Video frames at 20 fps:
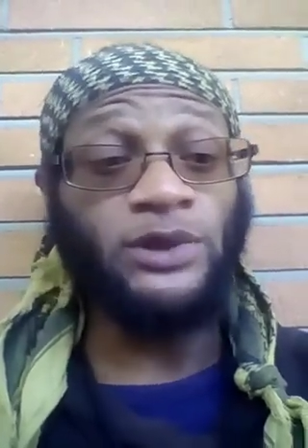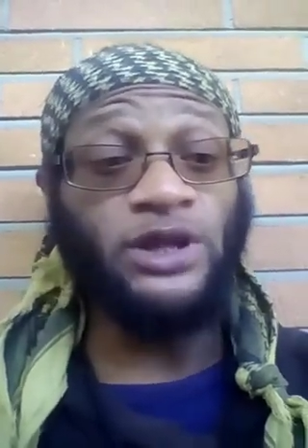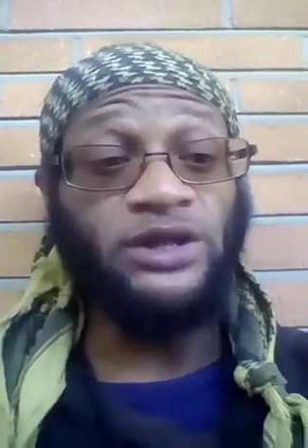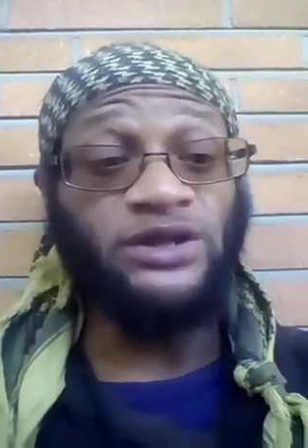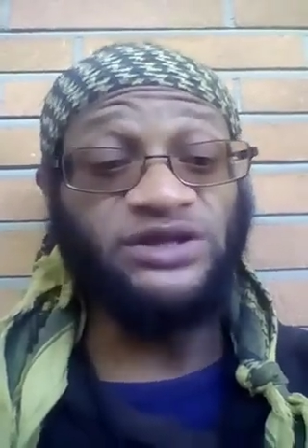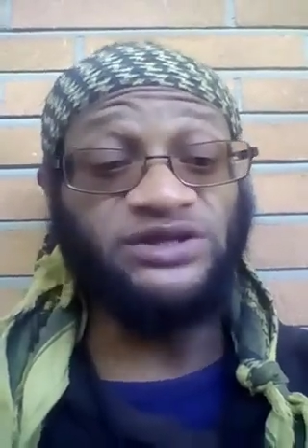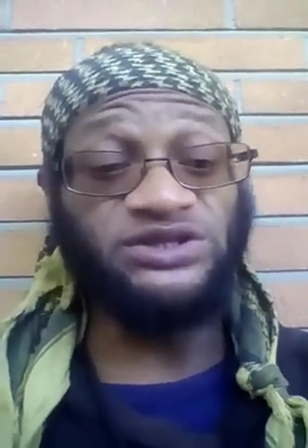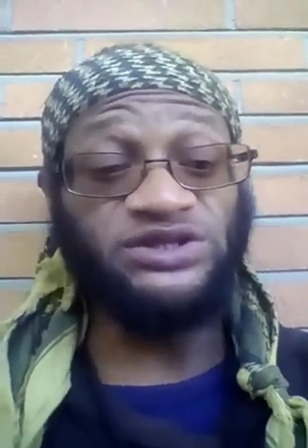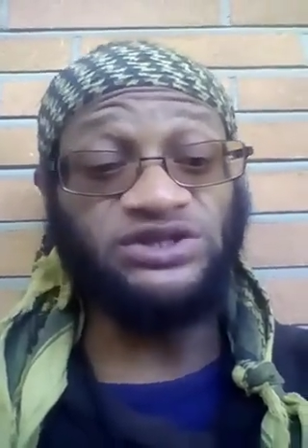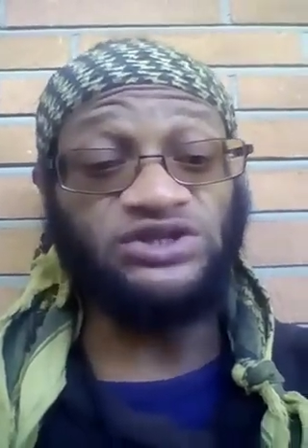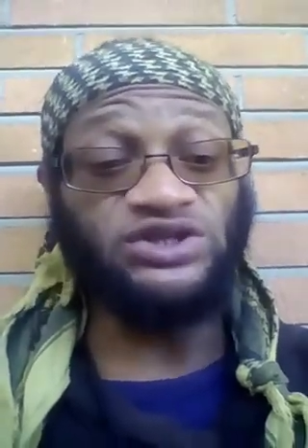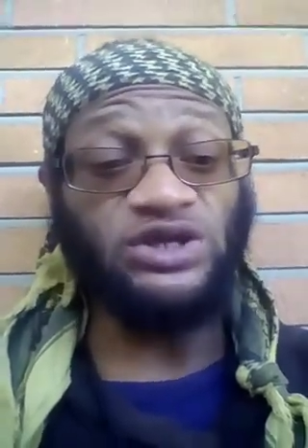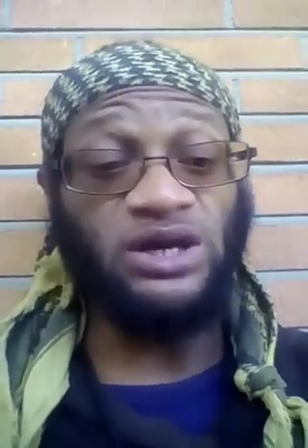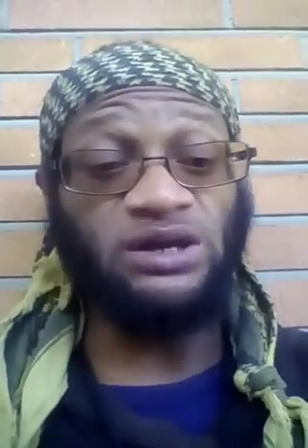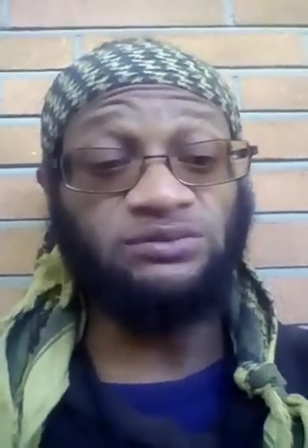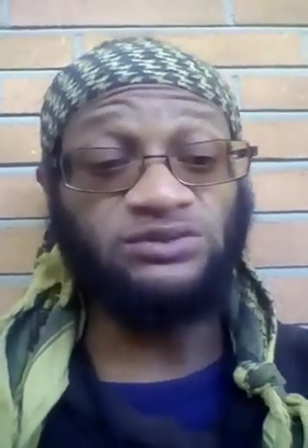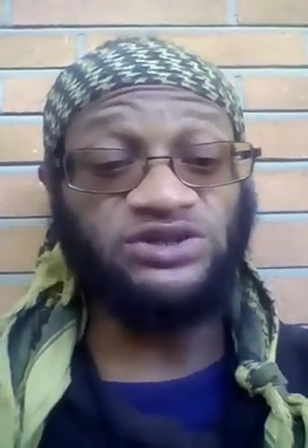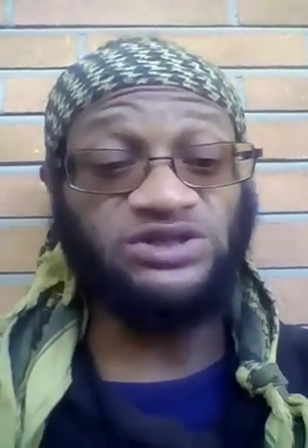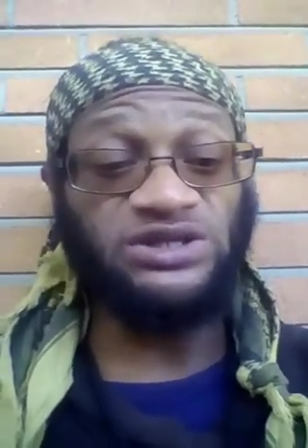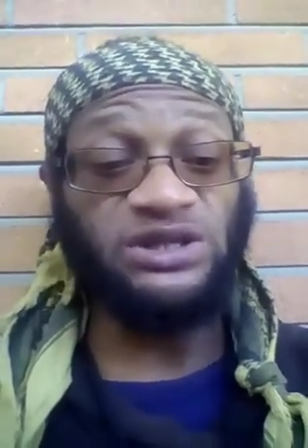This is
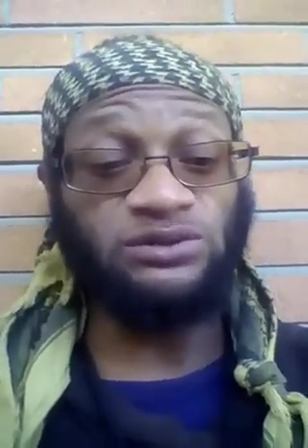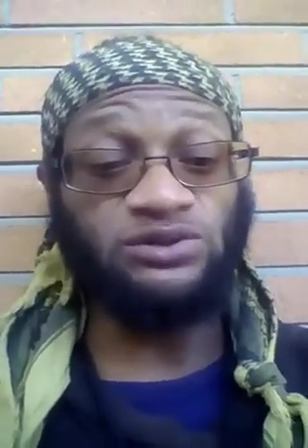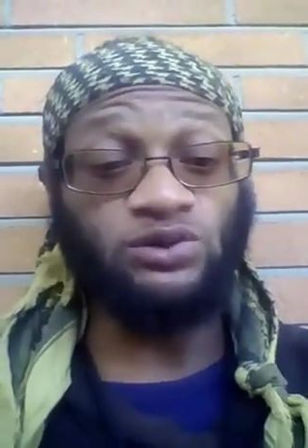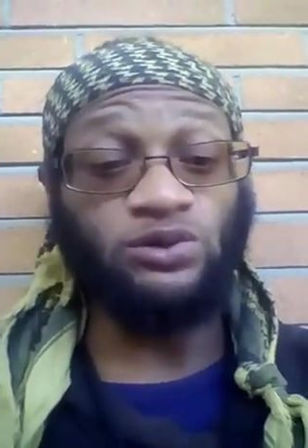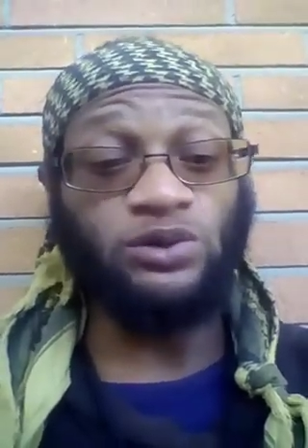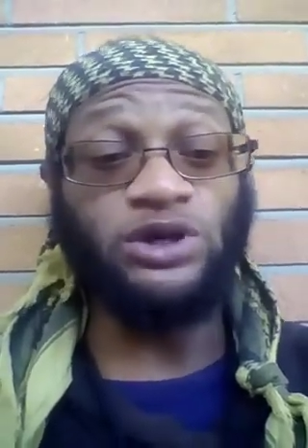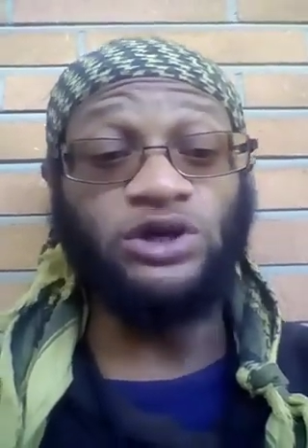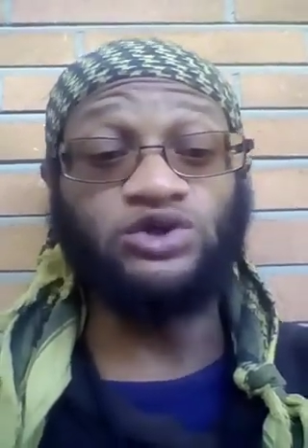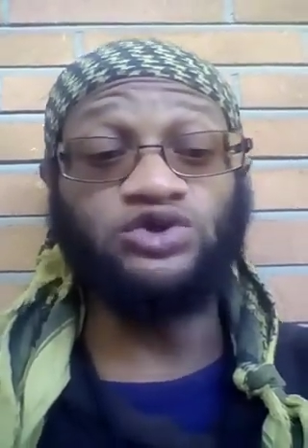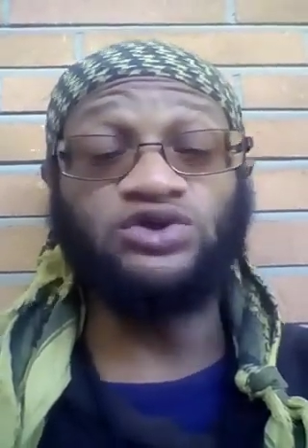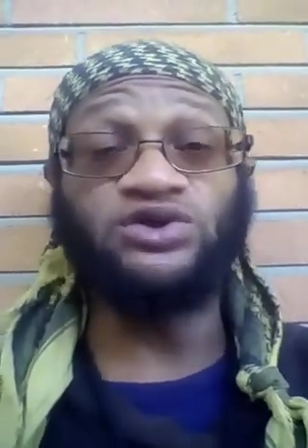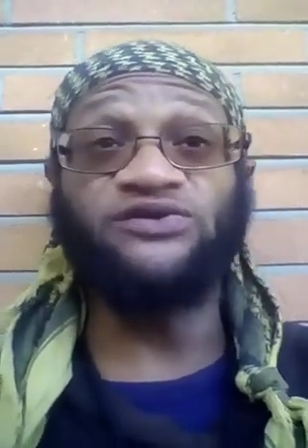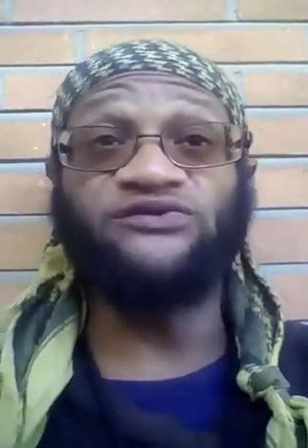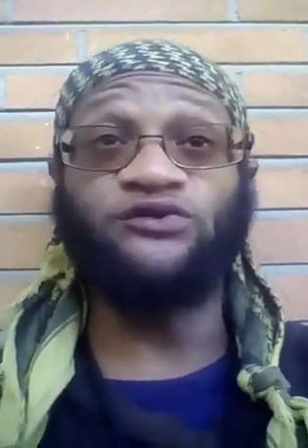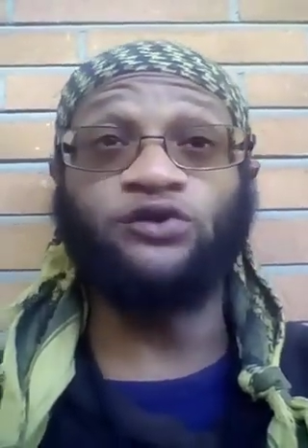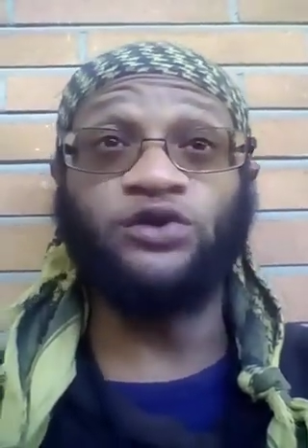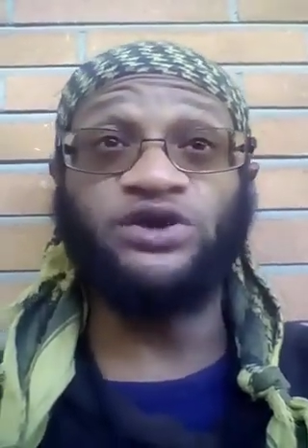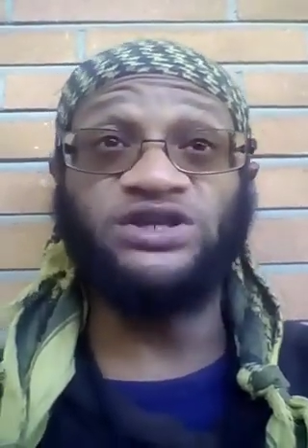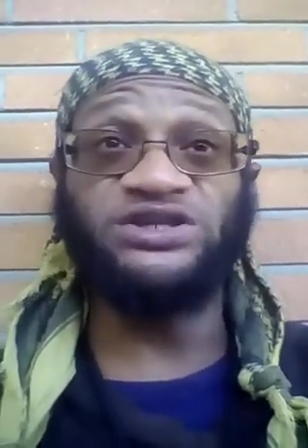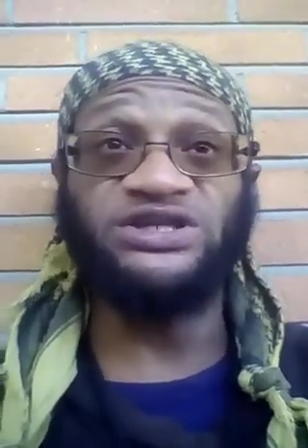Psalms chapter
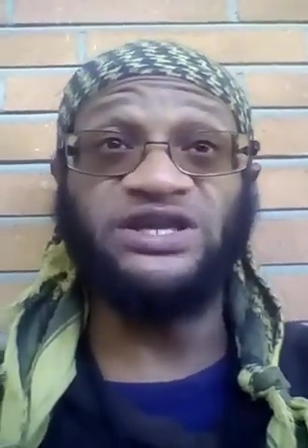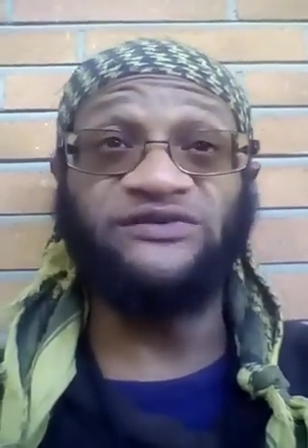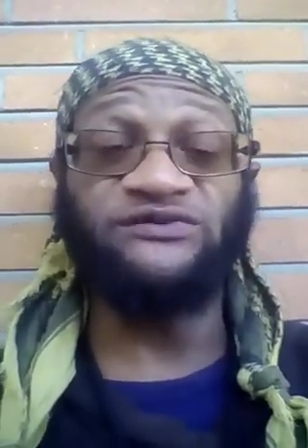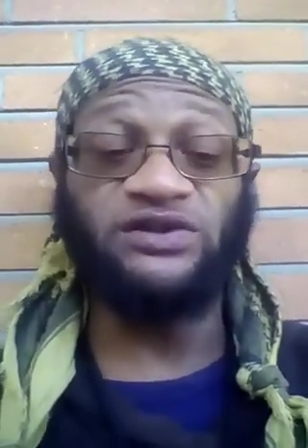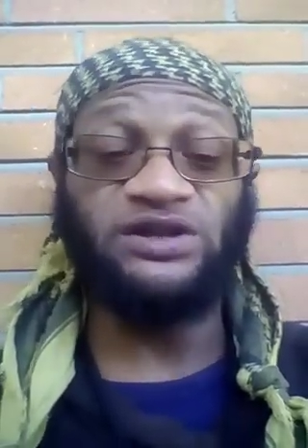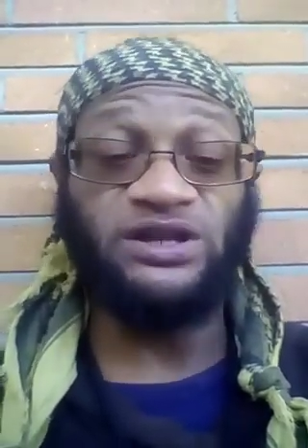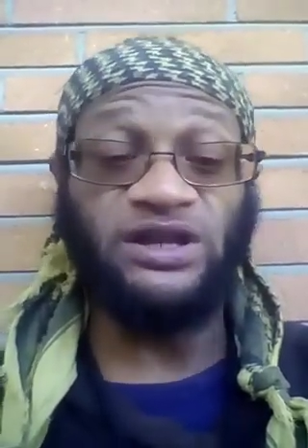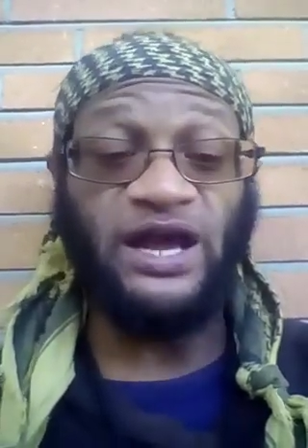147,